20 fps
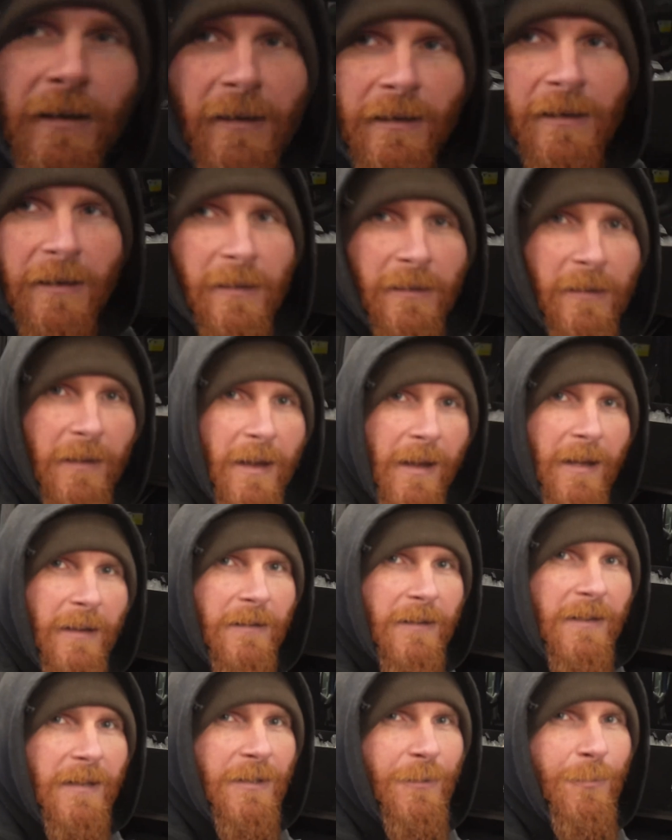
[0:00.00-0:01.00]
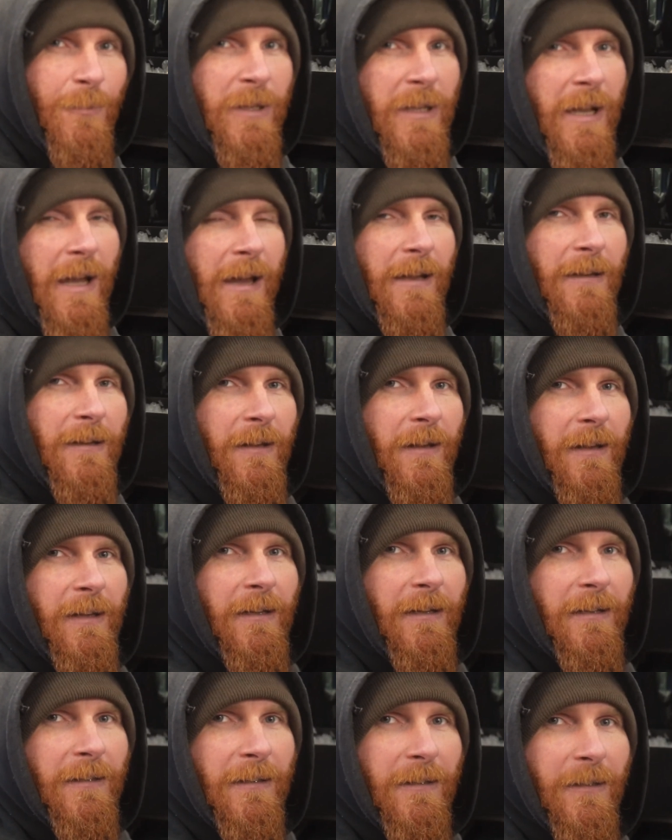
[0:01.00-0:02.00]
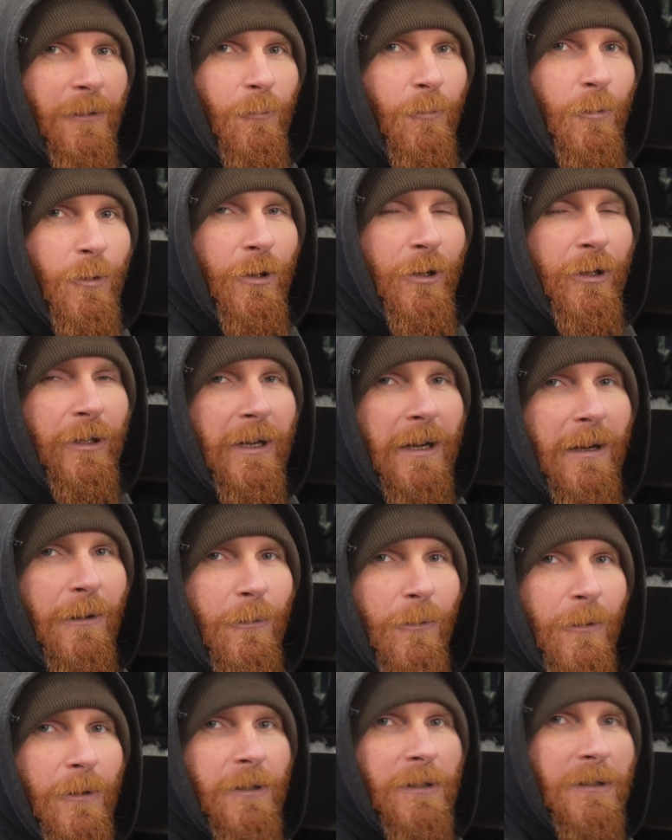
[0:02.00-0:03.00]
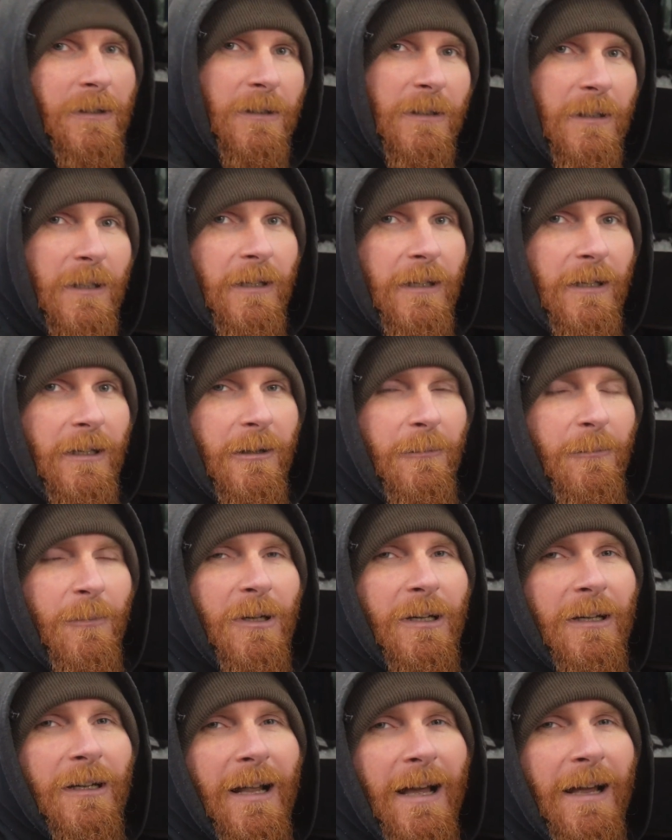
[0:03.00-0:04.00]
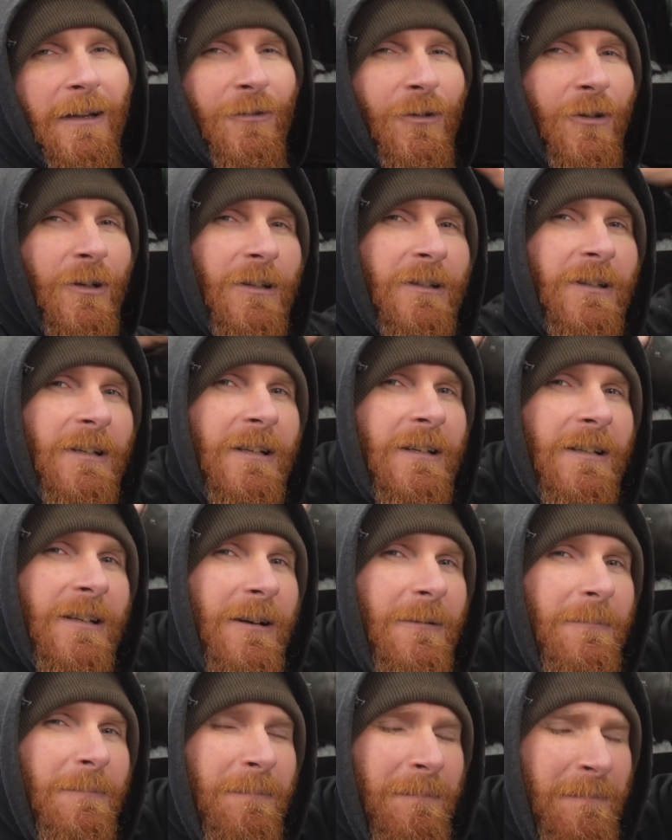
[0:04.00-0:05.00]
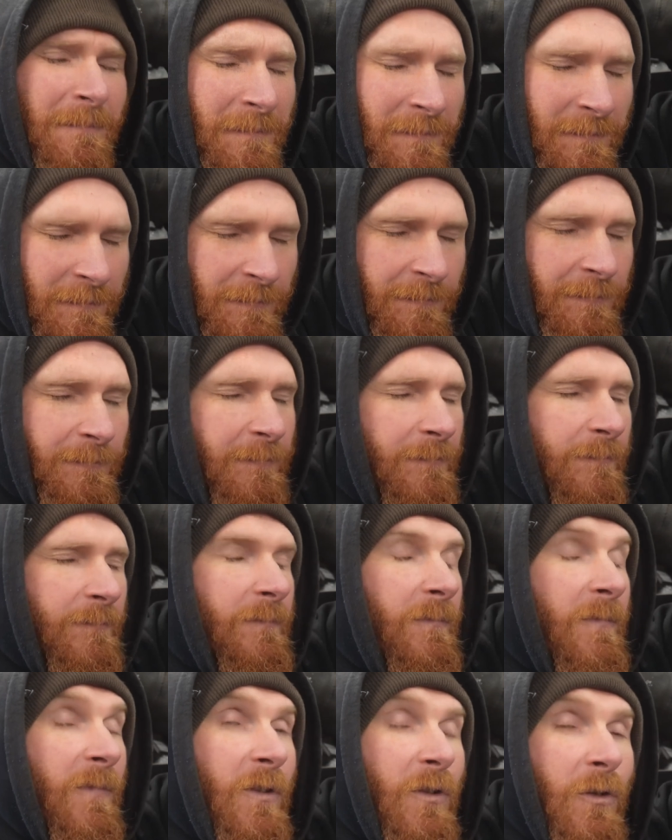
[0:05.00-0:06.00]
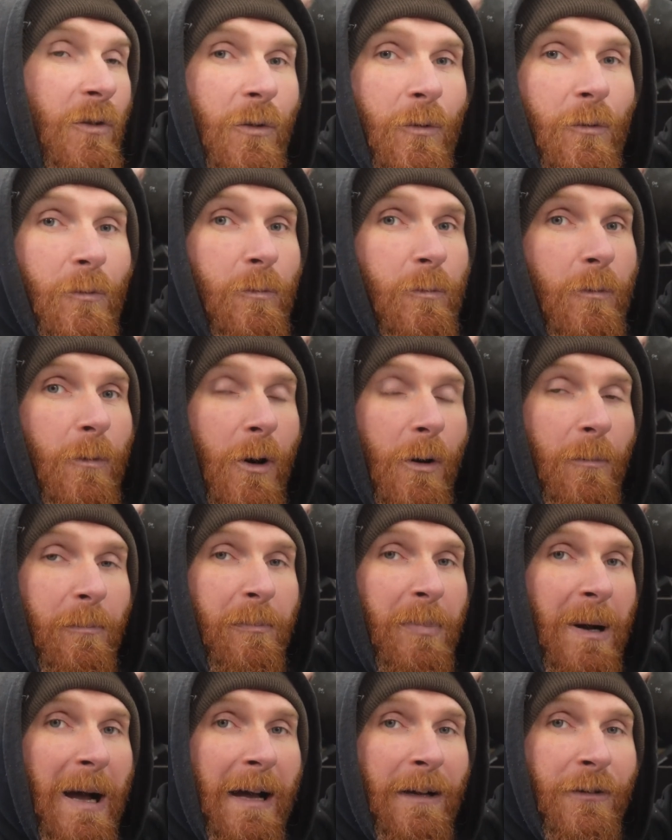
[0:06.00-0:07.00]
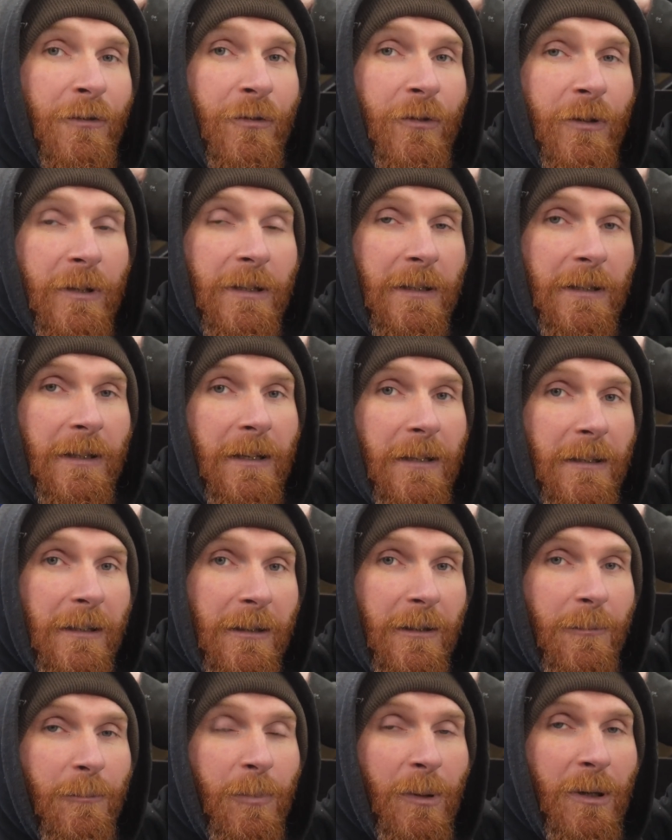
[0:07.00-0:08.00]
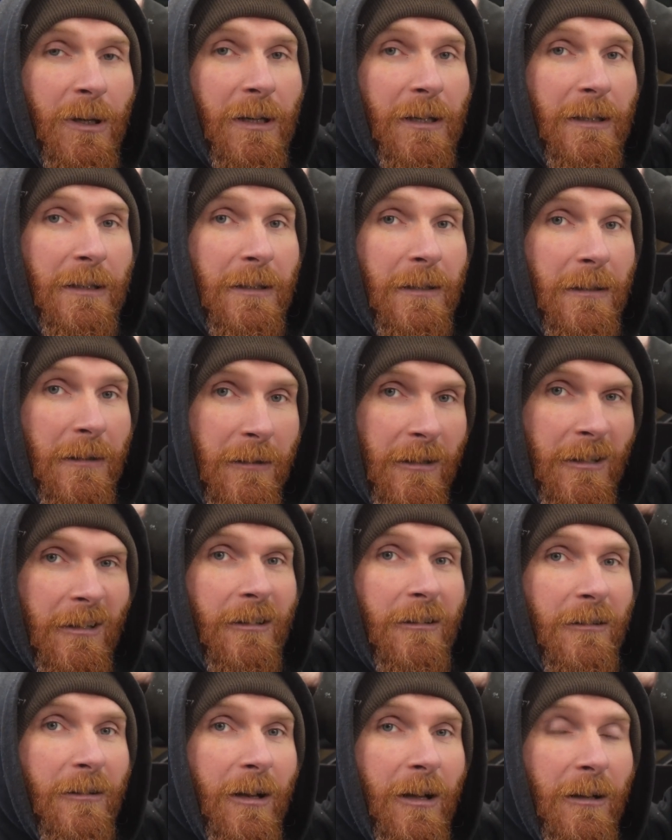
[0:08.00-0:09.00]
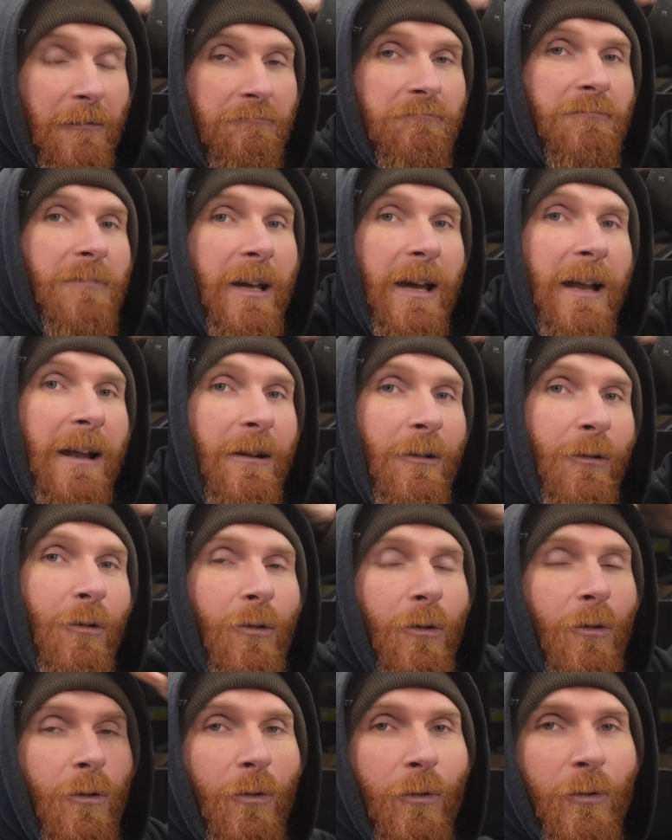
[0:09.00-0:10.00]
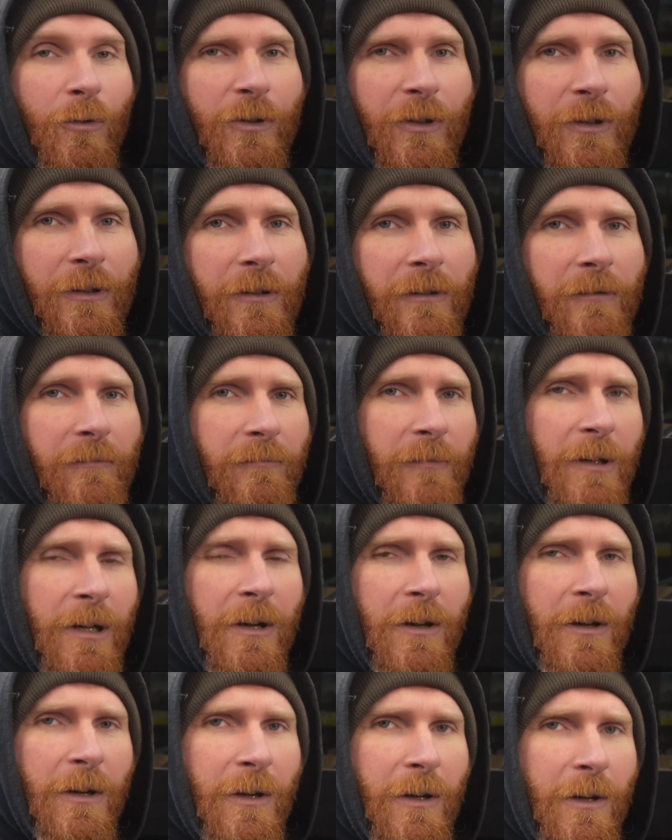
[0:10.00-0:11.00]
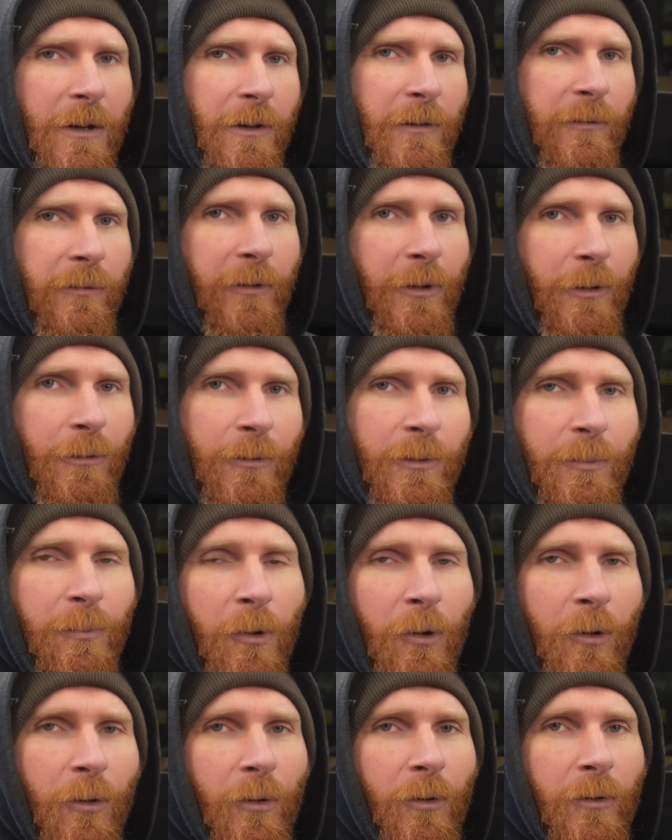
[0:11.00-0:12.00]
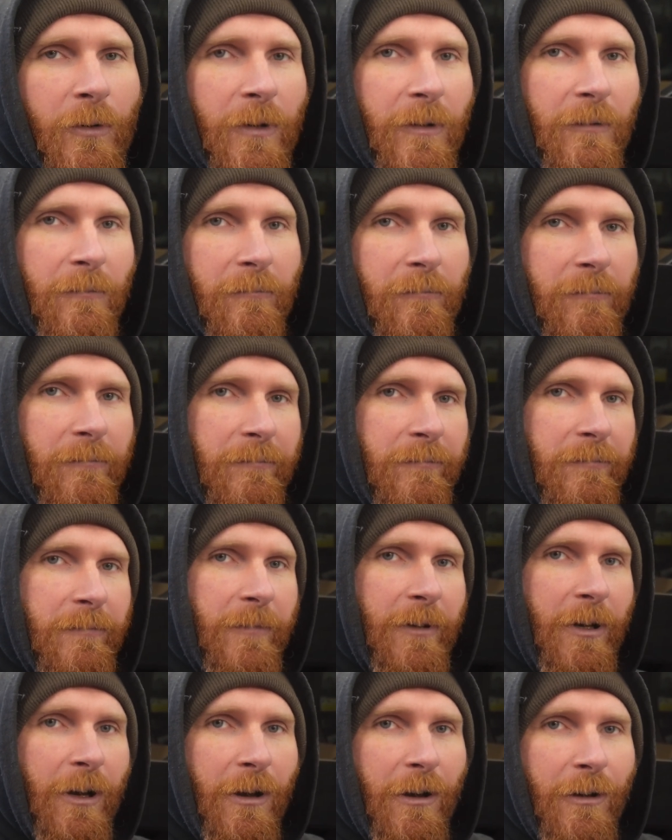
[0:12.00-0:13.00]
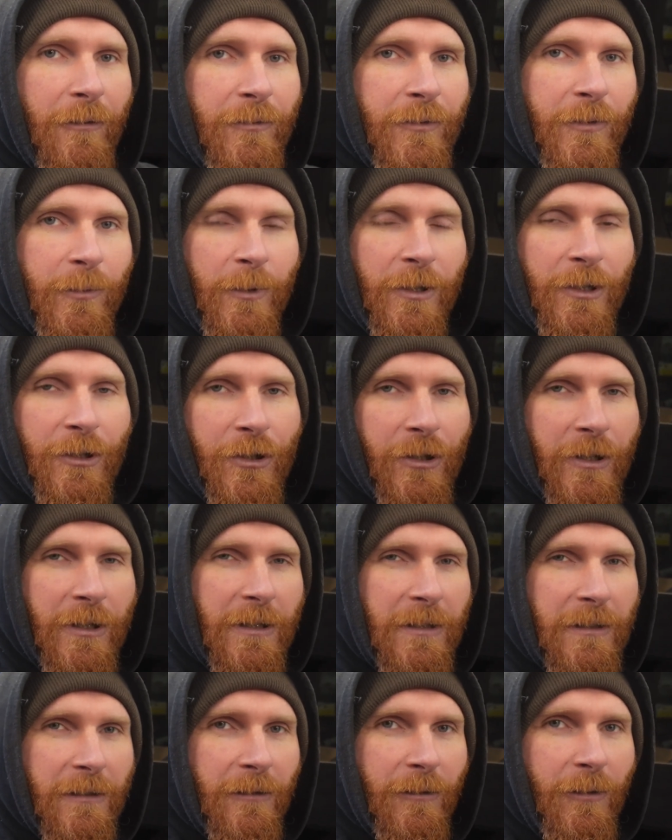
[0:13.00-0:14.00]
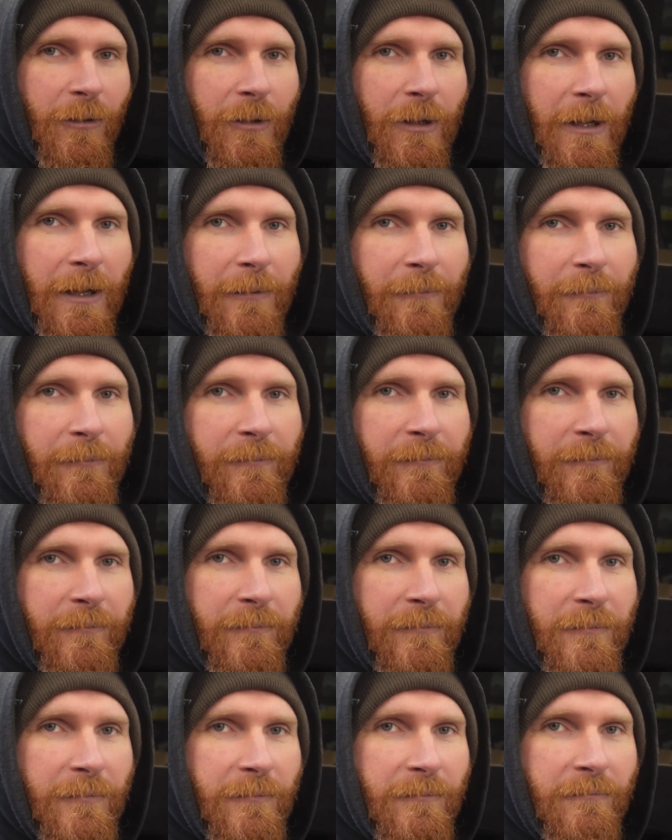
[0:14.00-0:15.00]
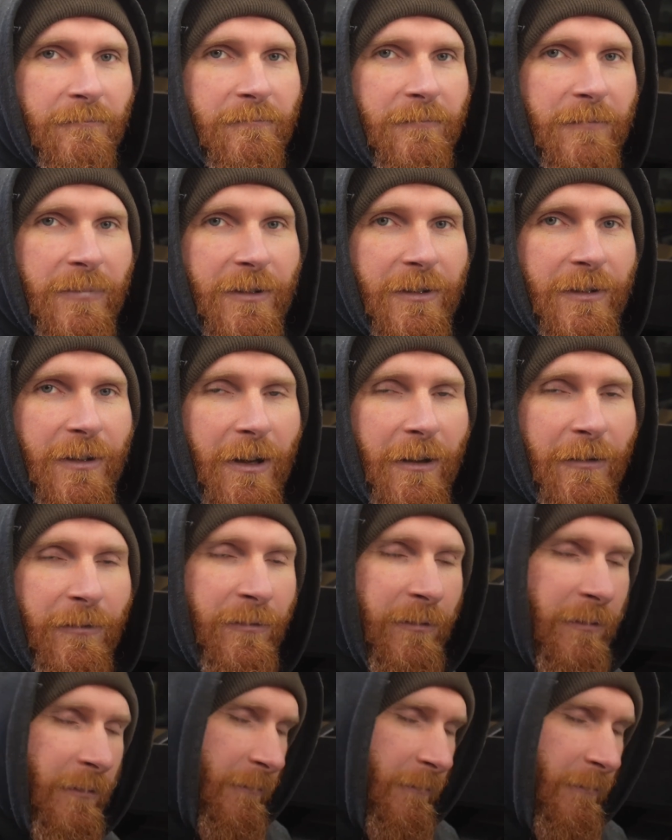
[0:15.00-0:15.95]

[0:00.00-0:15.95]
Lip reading: And then this weekend I think I'm going to work out my electrical system, so what battery I'm going to buy, and I'll get it all ordered, and fuse board and cut off switches and all that stuff,